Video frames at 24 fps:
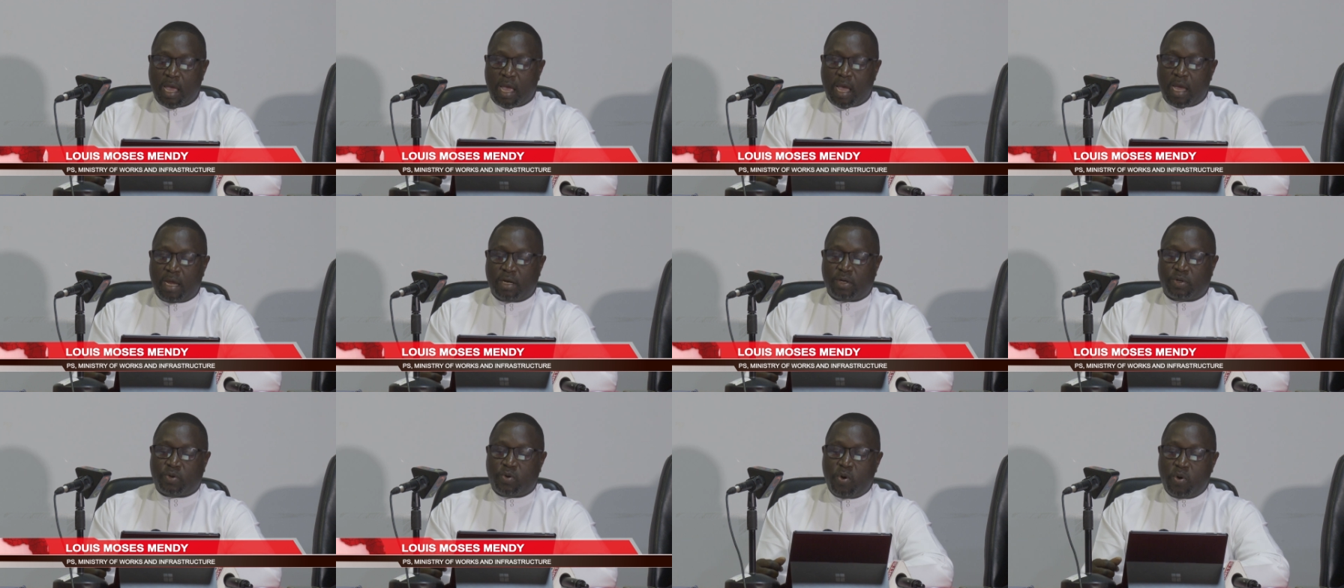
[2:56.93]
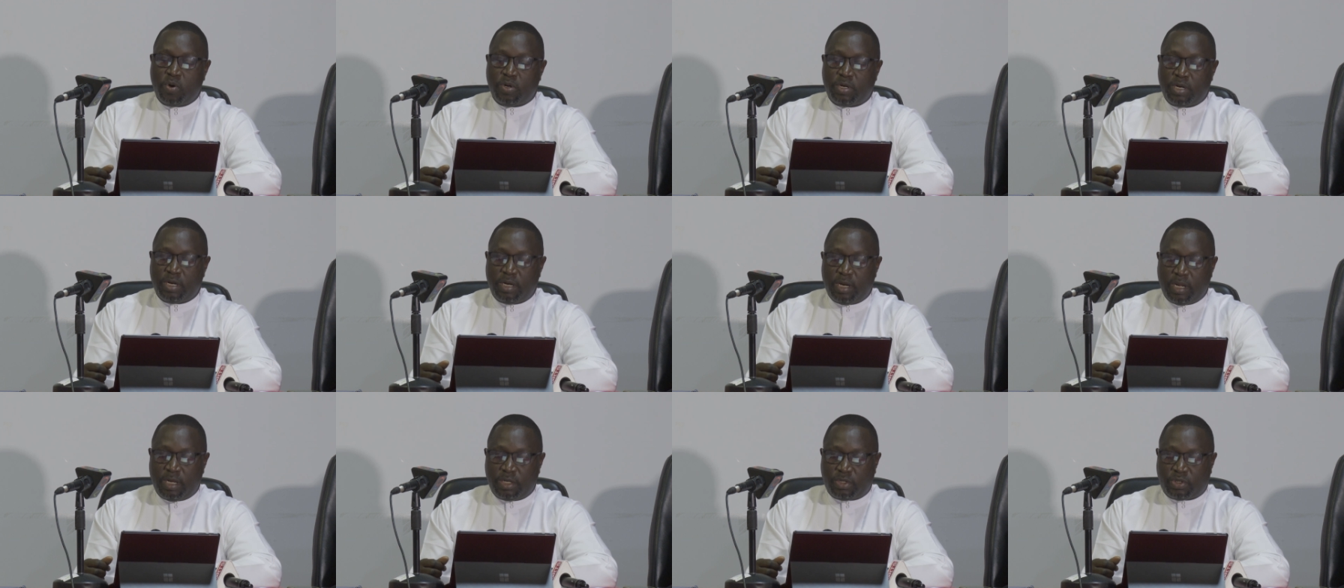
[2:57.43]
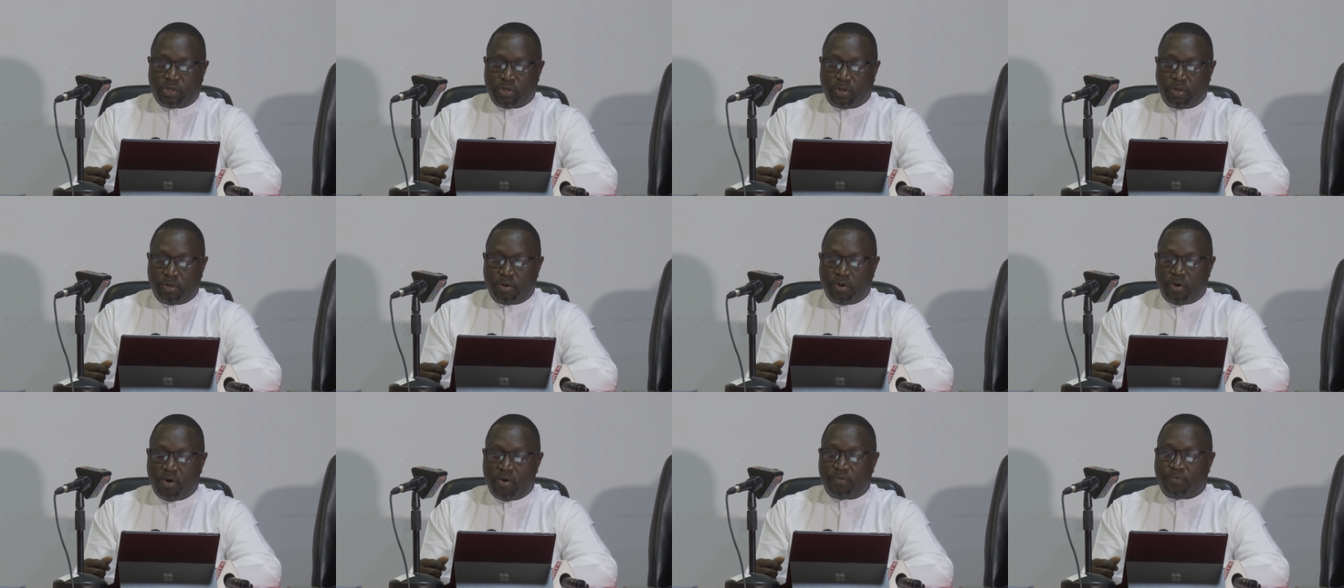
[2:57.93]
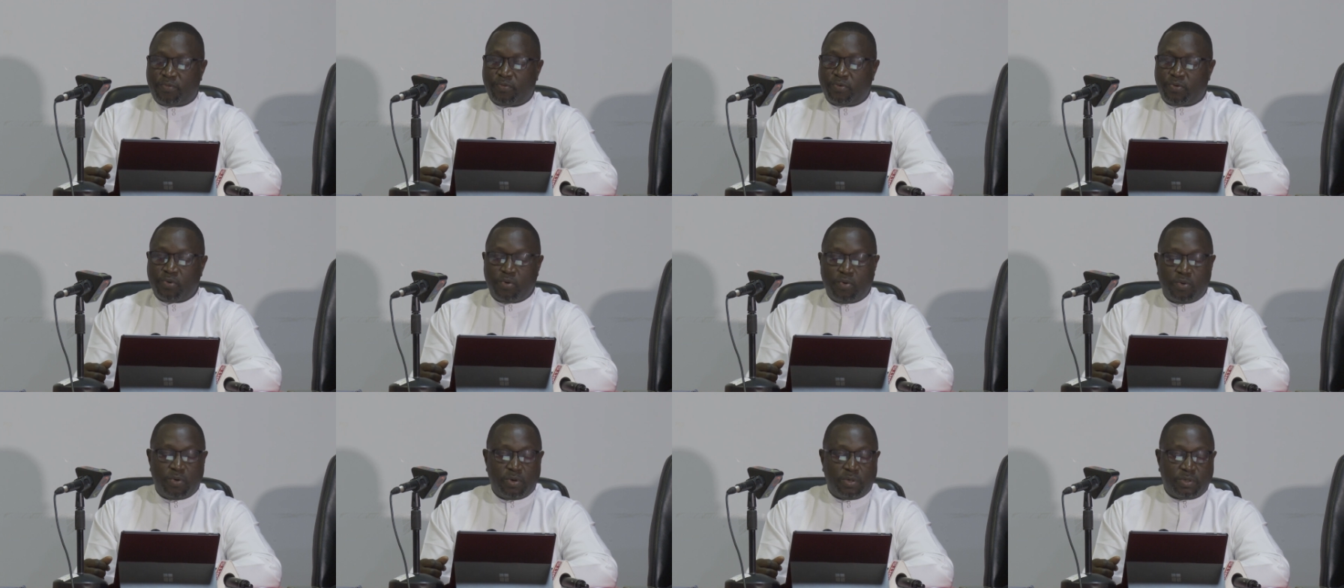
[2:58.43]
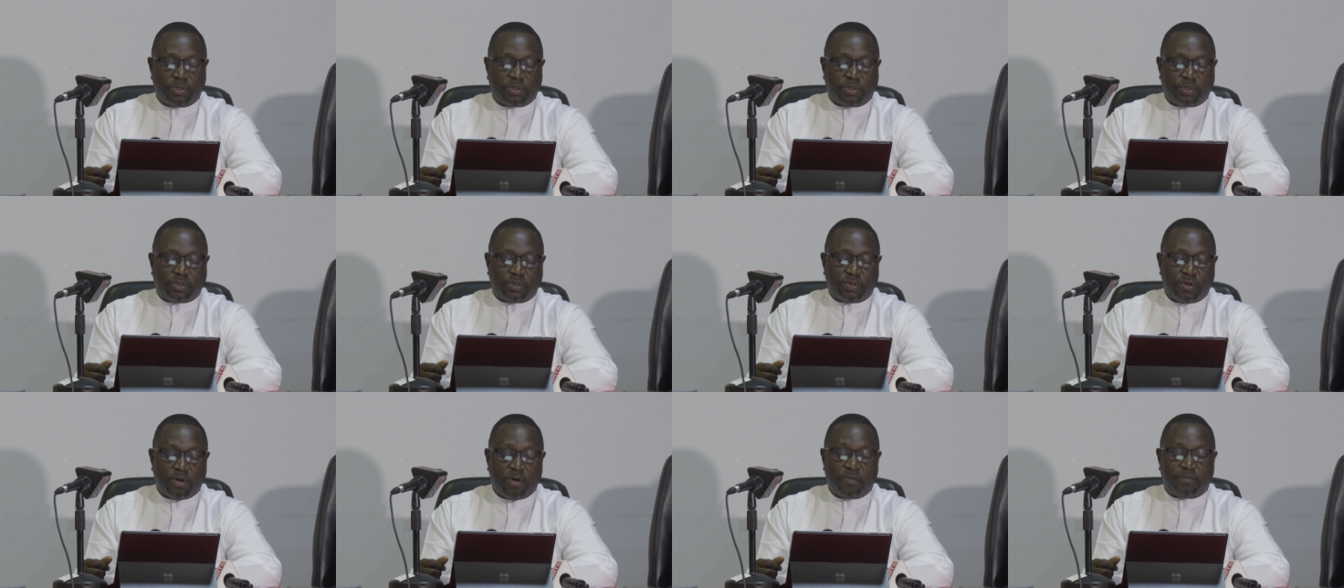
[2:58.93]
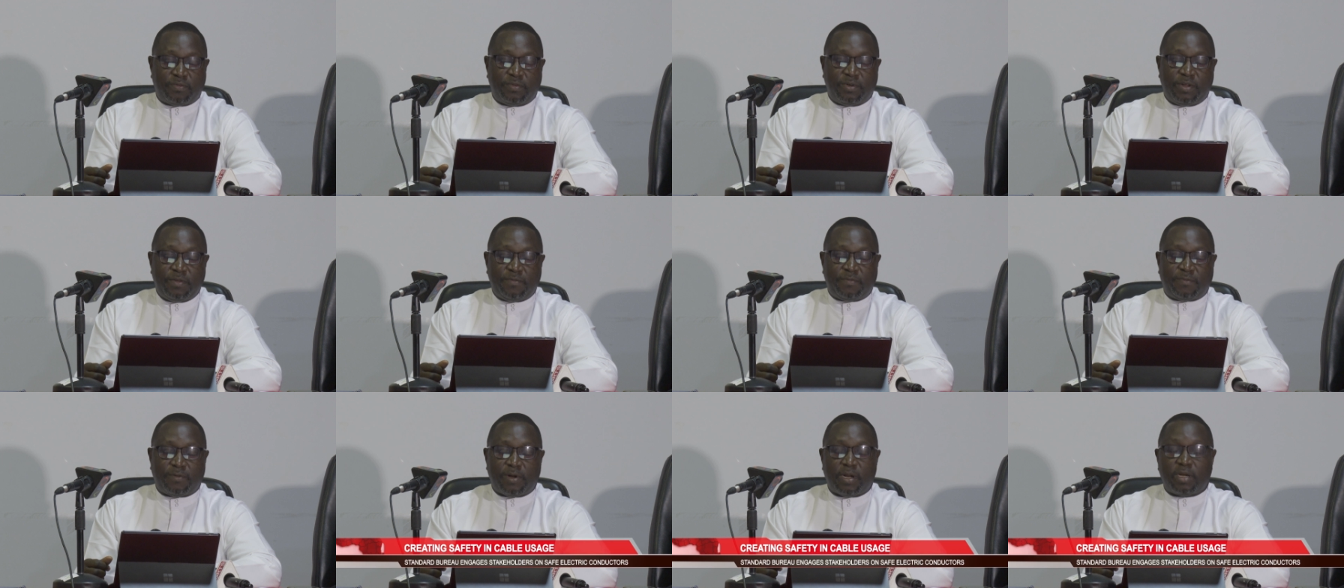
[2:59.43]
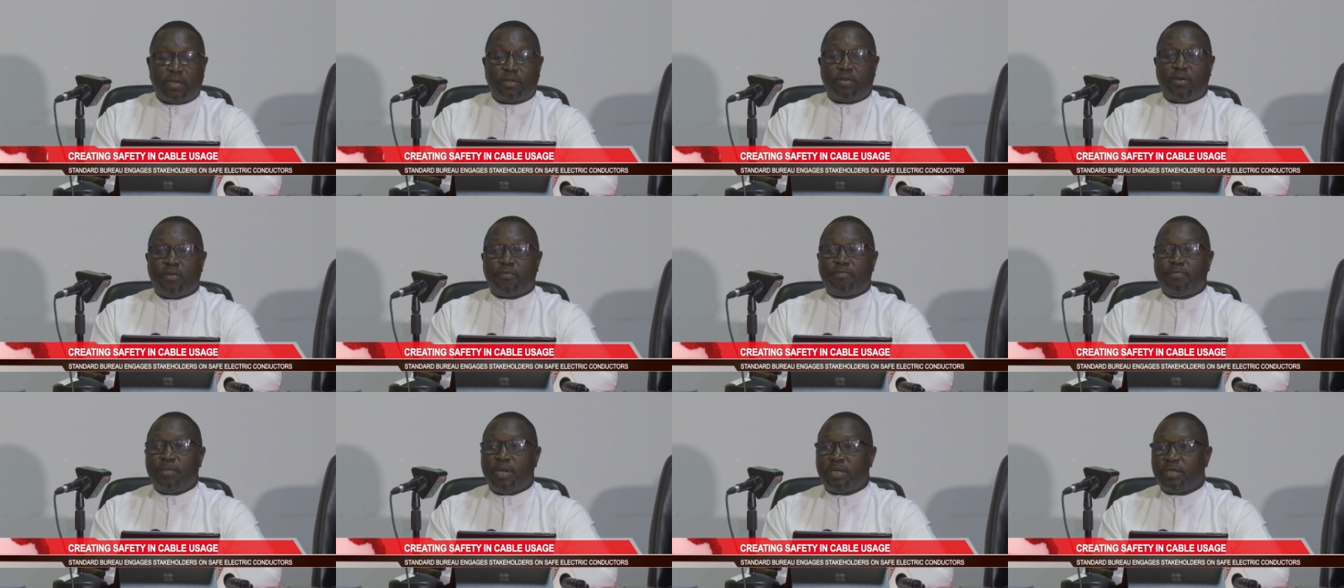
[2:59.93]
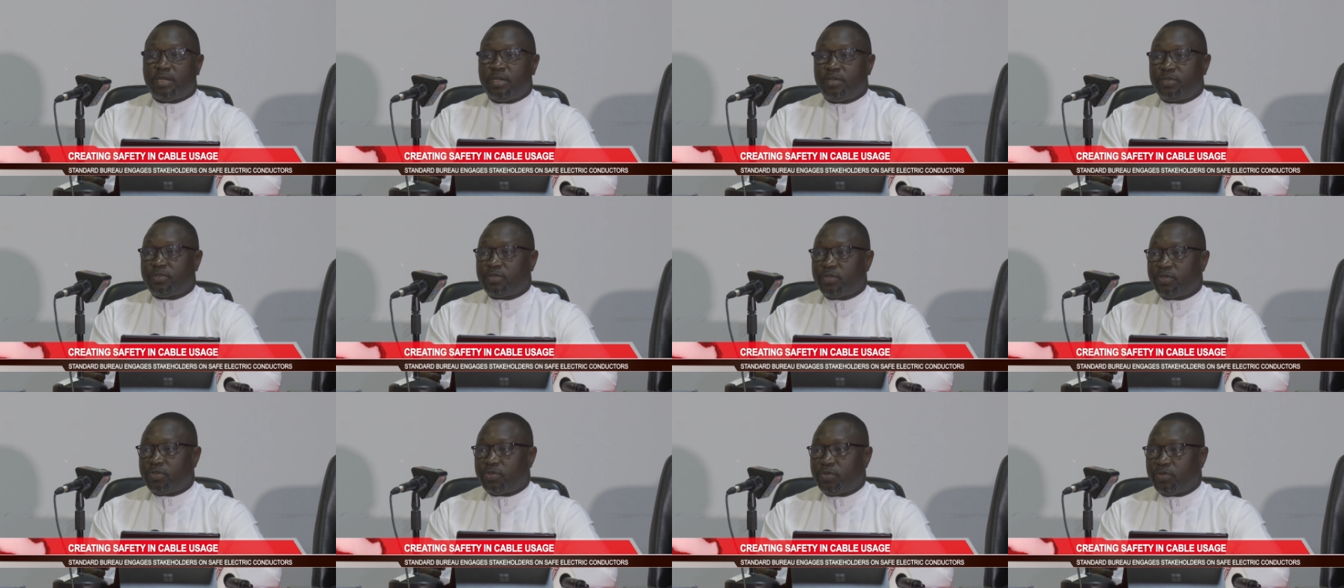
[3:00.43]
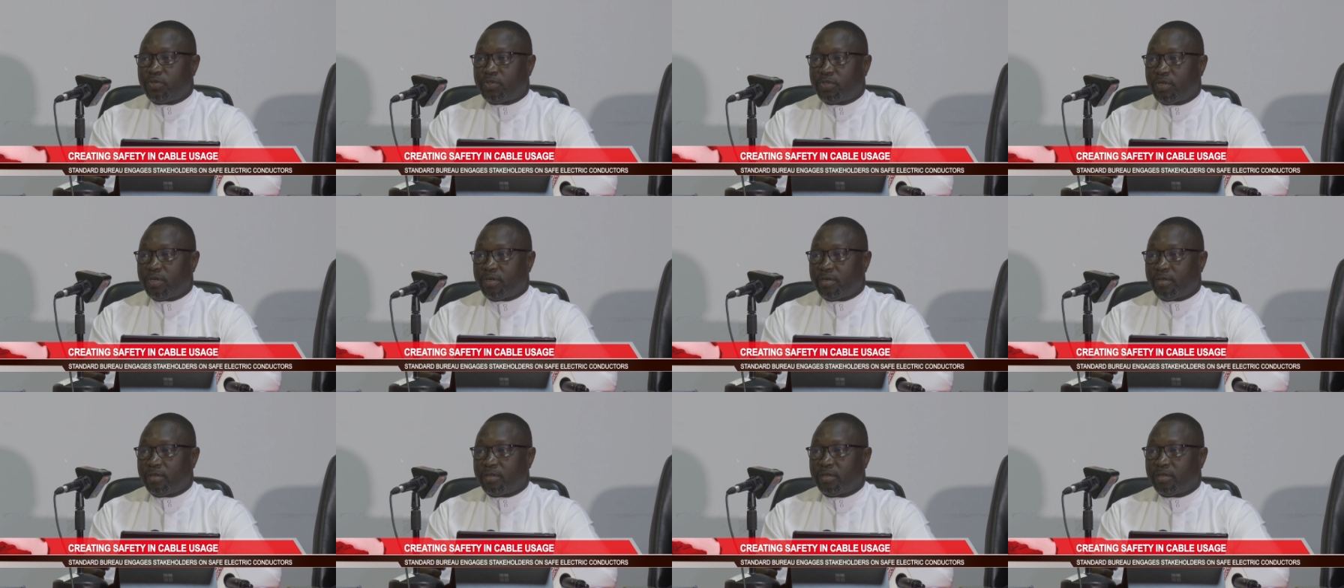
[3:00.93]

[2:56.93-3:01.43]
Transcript: and coordination of roles of different government institutions.